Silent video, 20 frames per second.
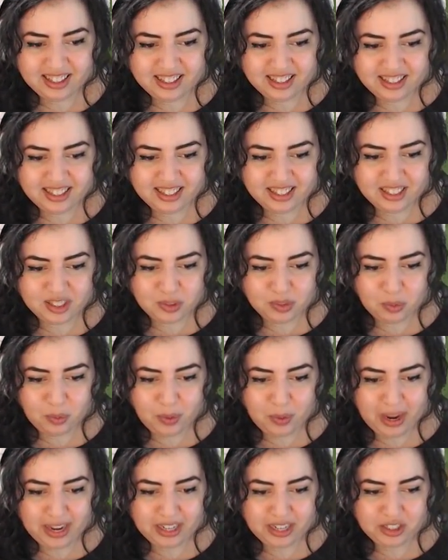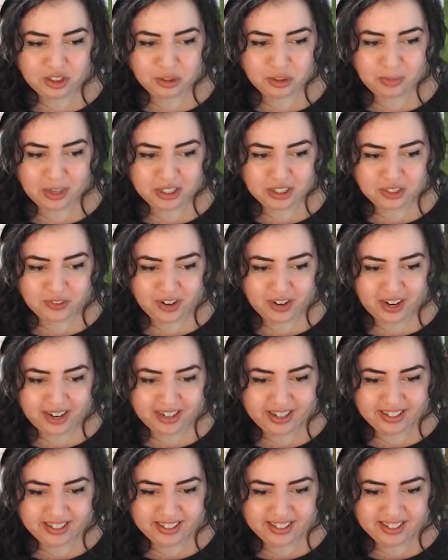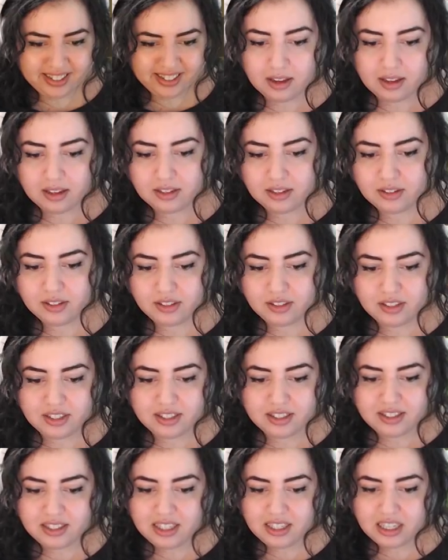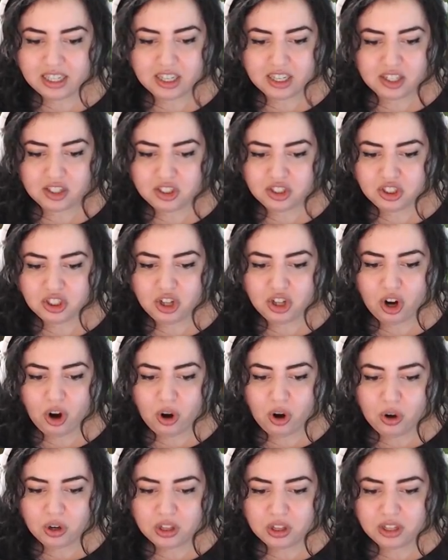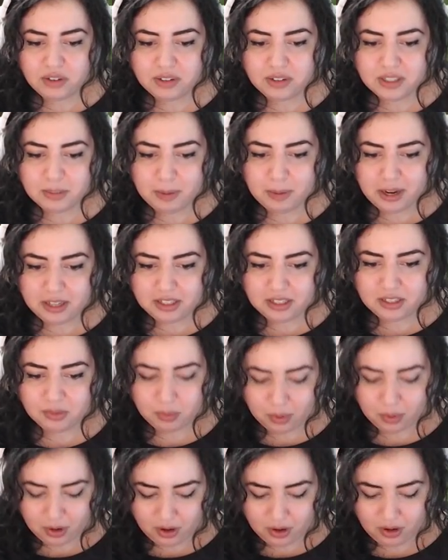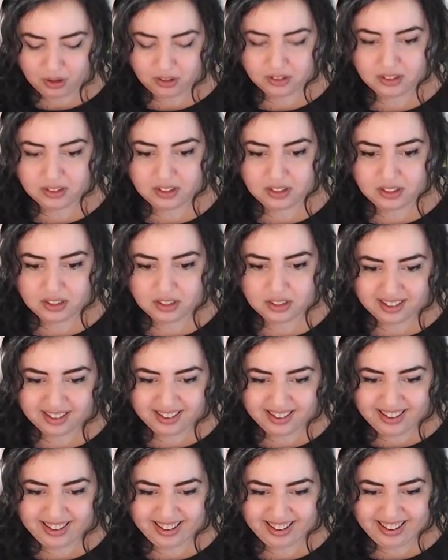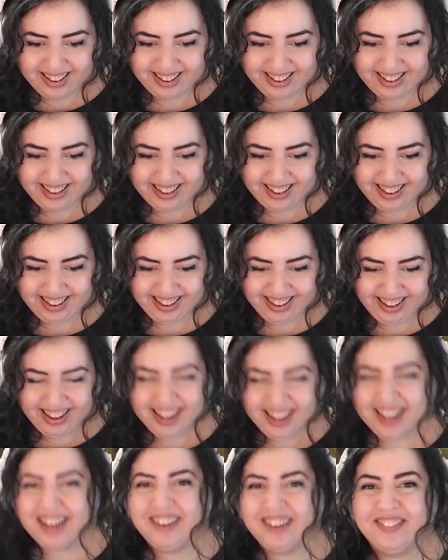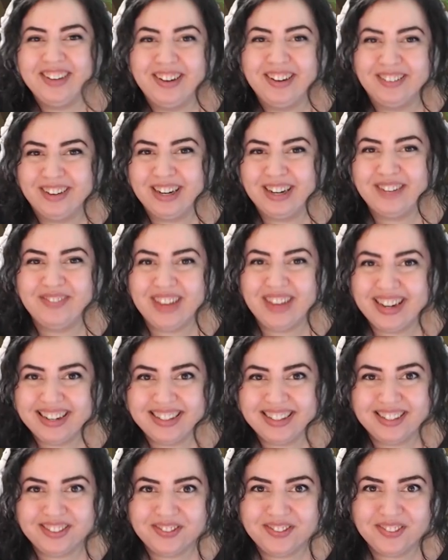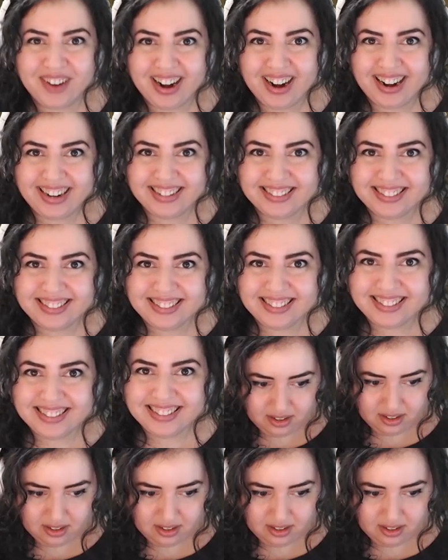this is way too much fun. So as you can see, totally responsive world. And we already made a new friend.